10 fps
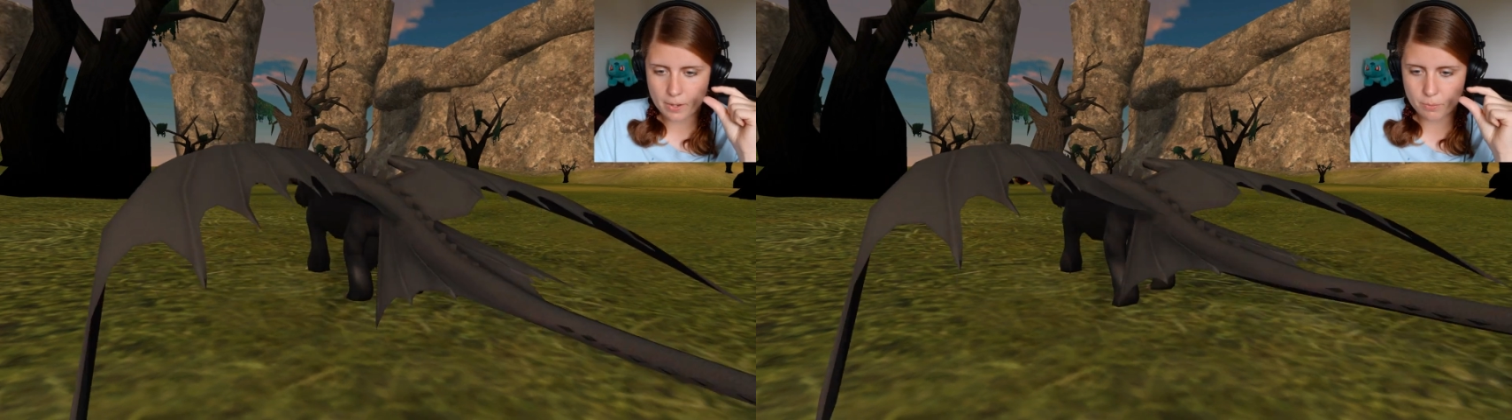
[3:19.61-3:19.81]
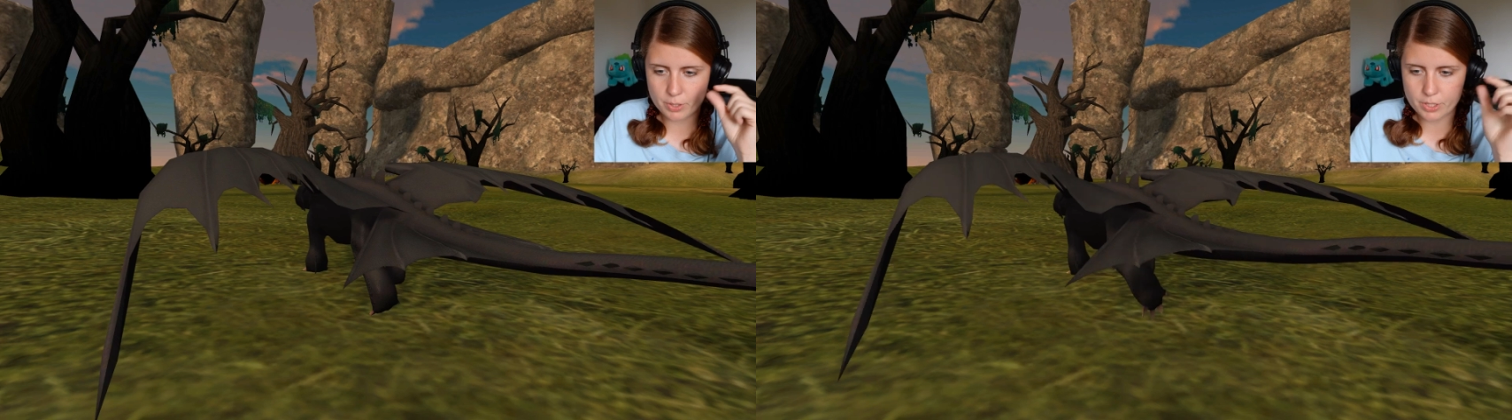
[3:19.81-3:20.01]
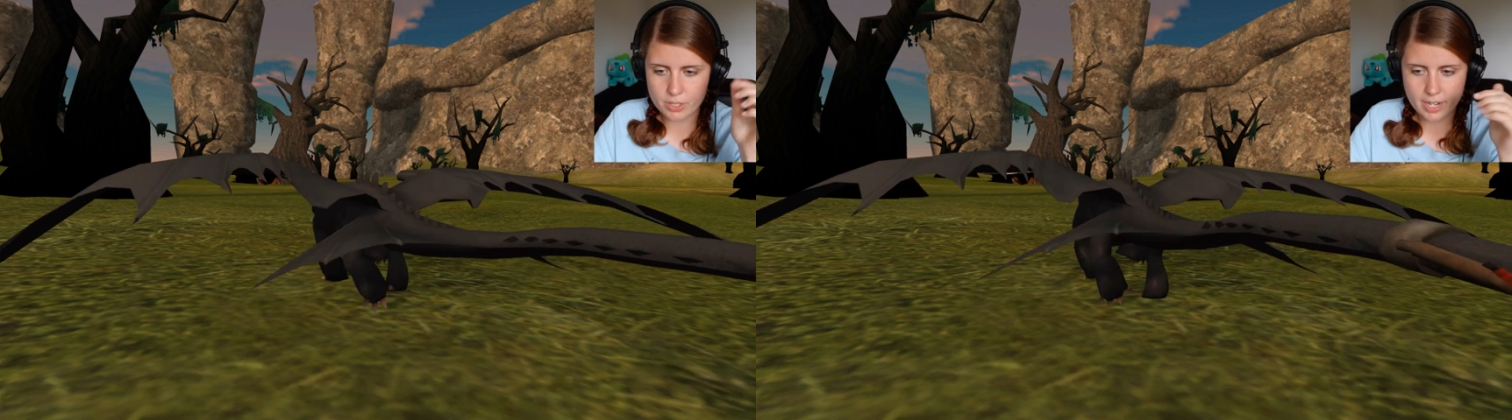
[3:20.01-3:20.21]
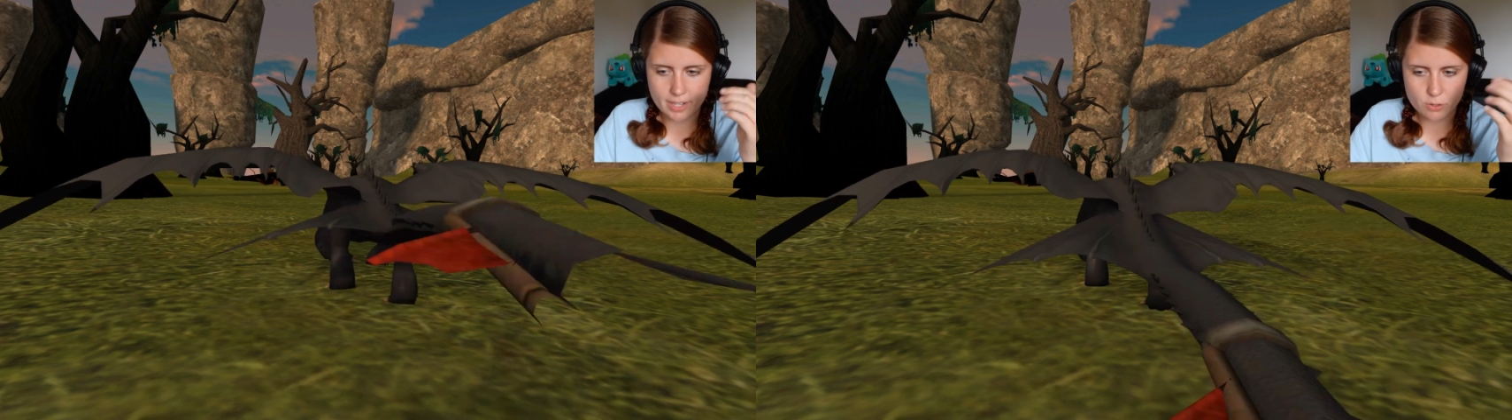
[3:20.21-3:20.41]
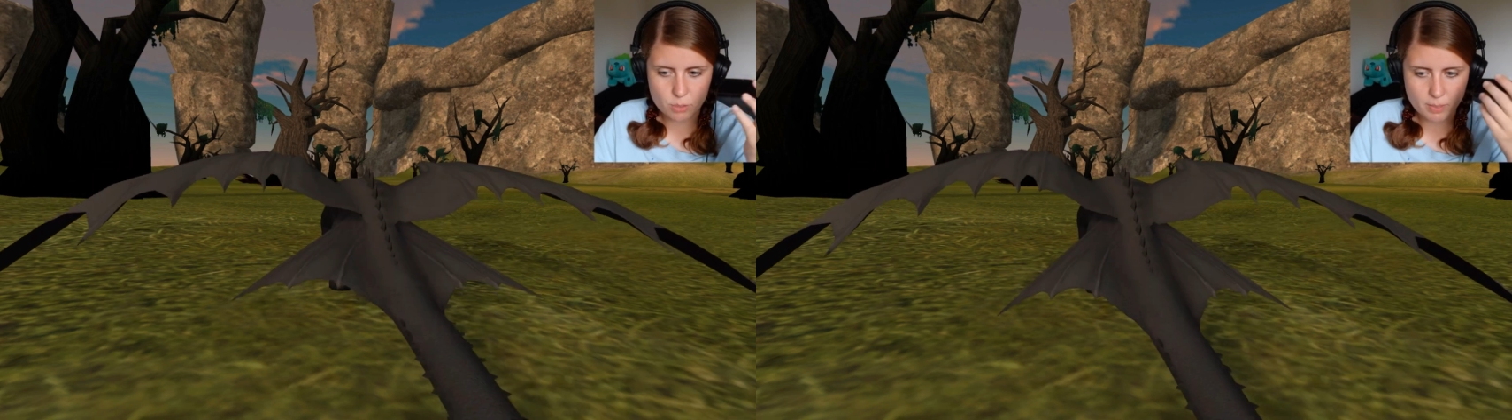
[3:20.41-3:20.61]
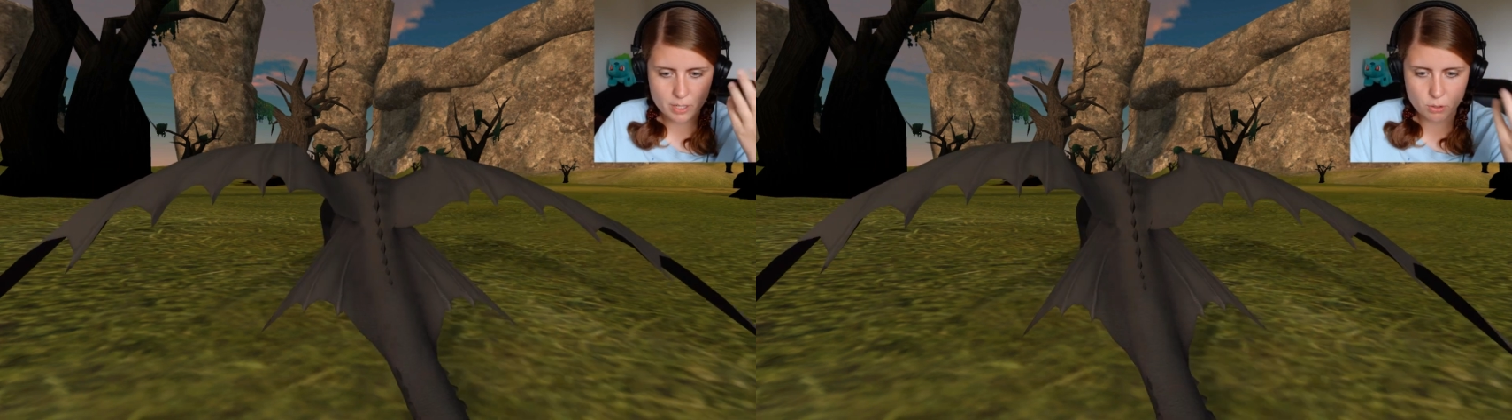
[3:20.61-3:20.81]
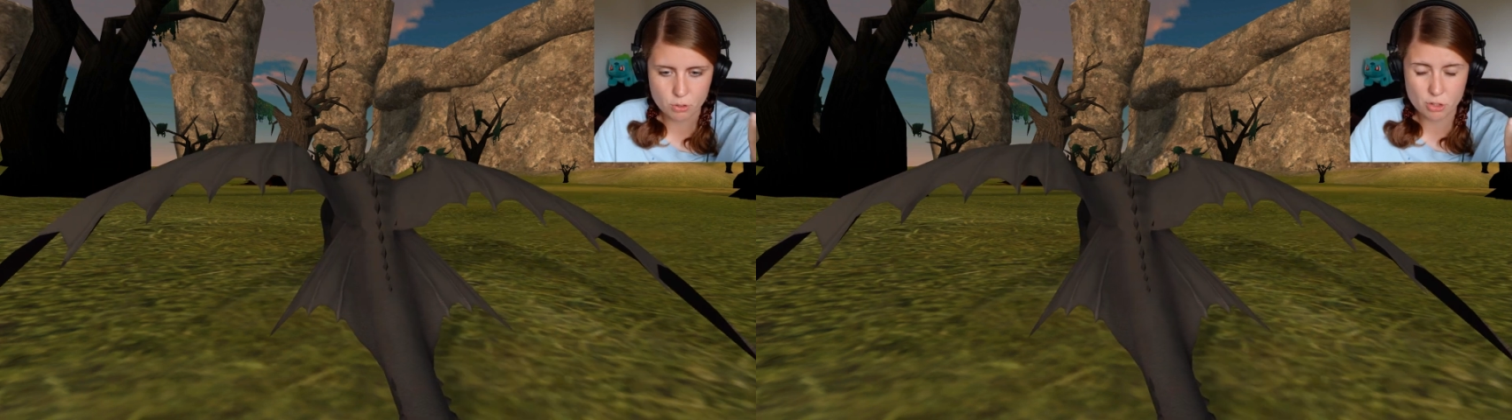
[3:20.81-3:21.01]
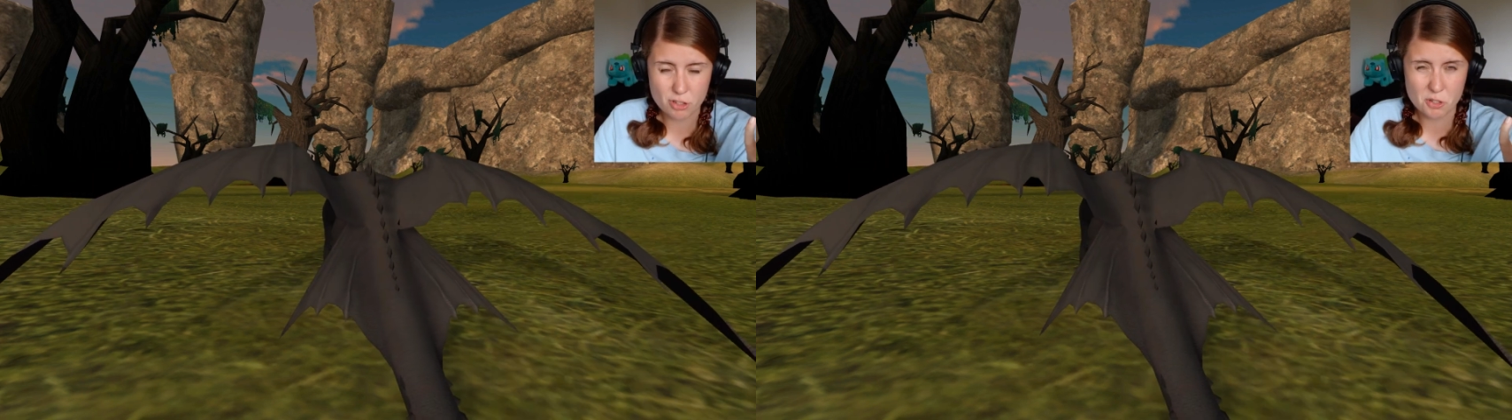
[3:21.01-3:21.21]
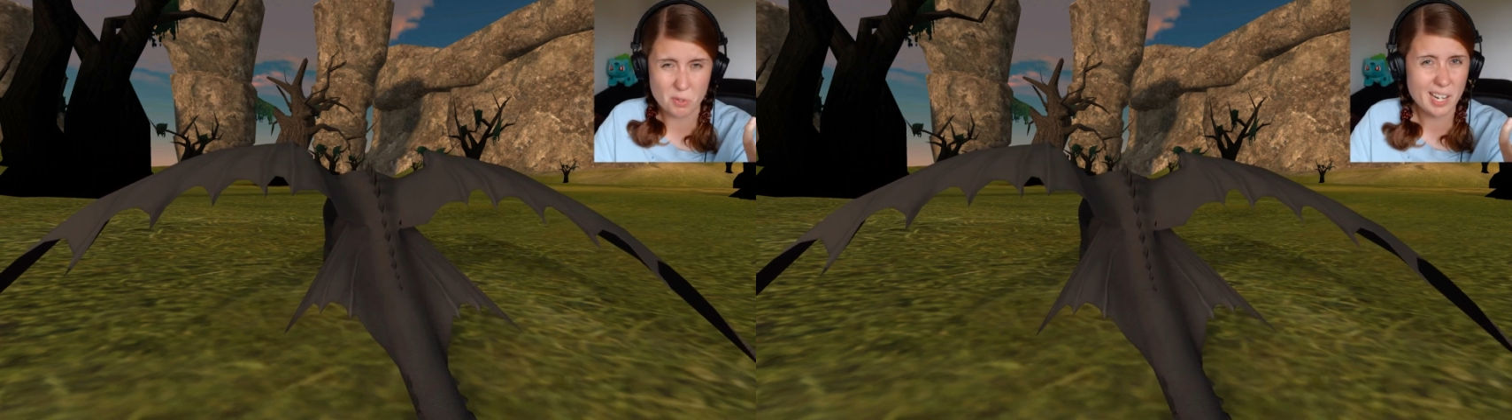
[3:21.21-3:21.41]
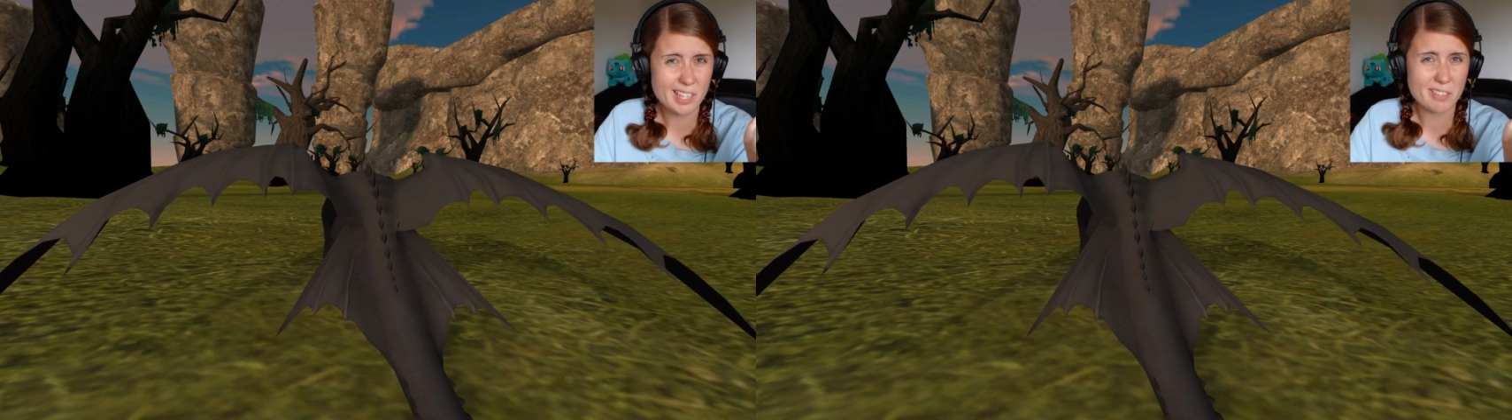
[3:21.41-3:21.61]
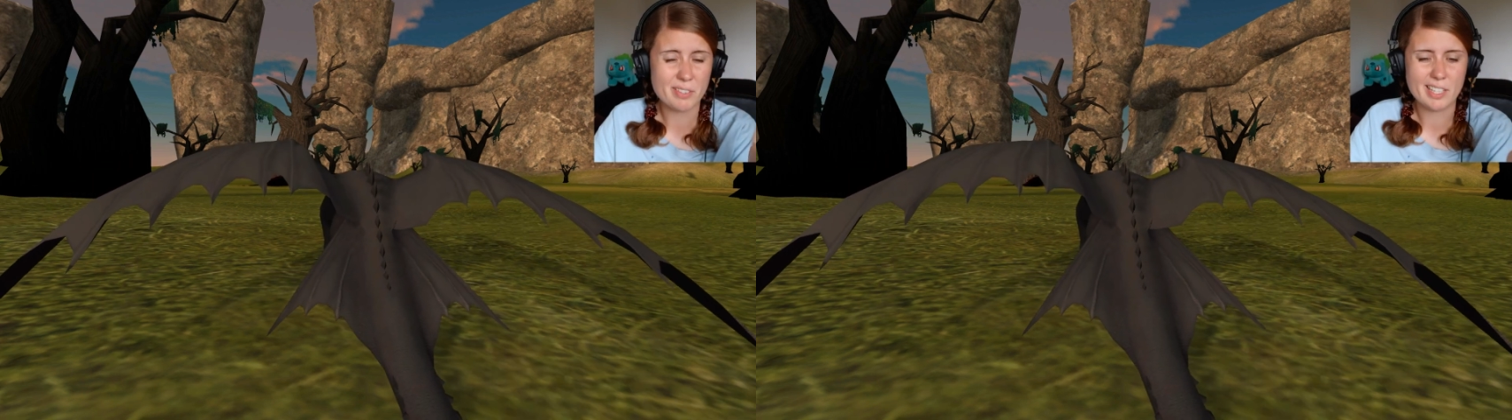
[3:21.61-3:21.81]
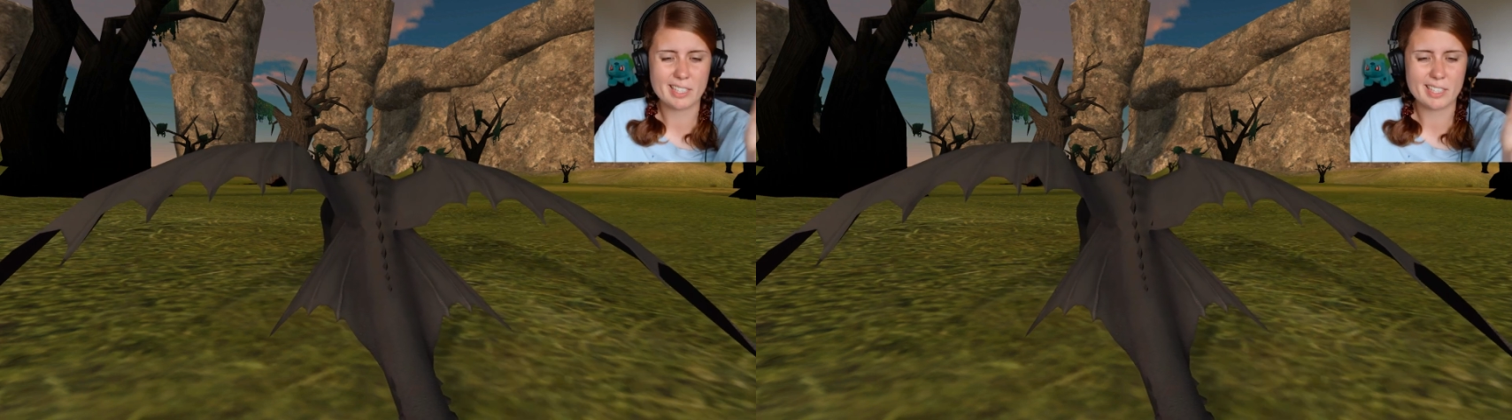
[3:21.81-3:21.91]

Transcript: which kind of speaks to the strength of it,